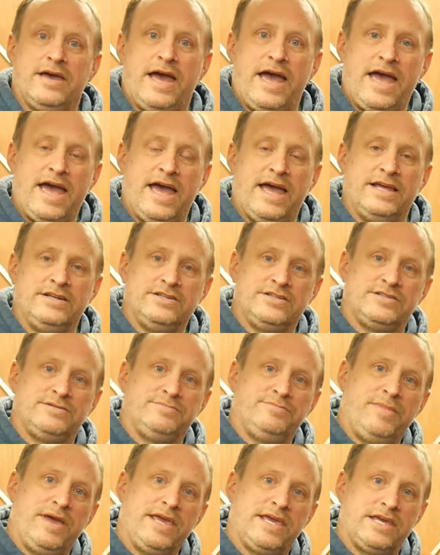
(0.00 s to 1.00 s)
and
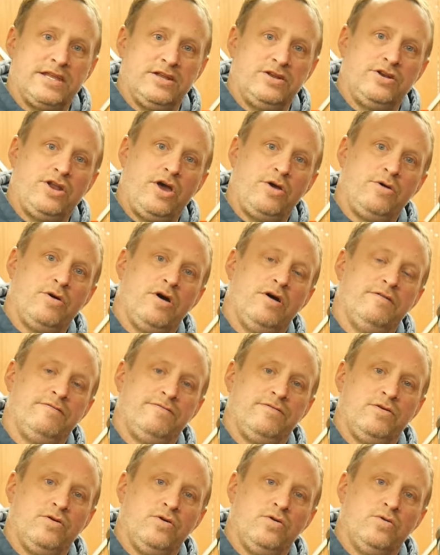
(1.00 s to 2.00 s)
making a note
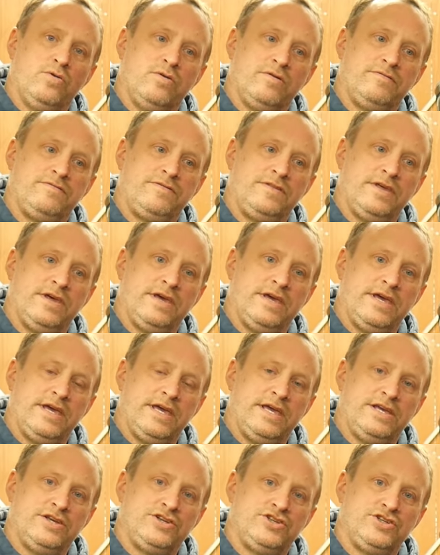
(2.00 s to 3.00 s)
of all of the
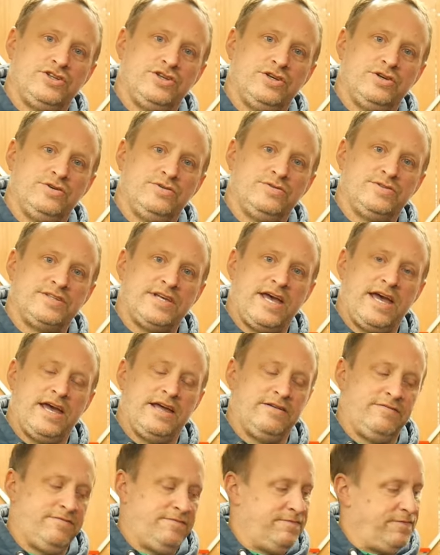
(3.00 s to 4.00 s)
issues
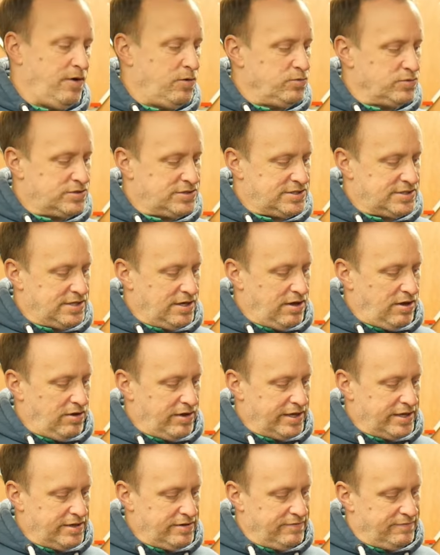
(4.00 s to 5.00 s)
and faults that I
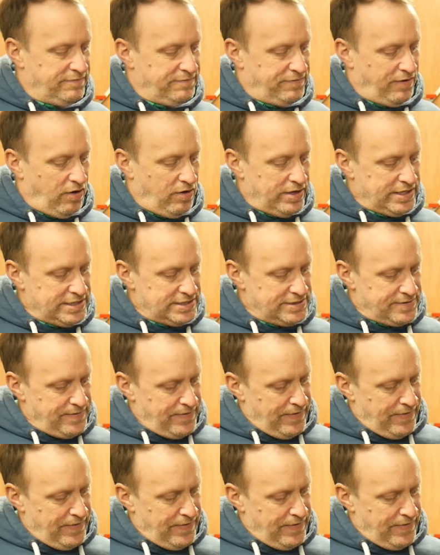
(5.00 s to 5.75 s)
can find.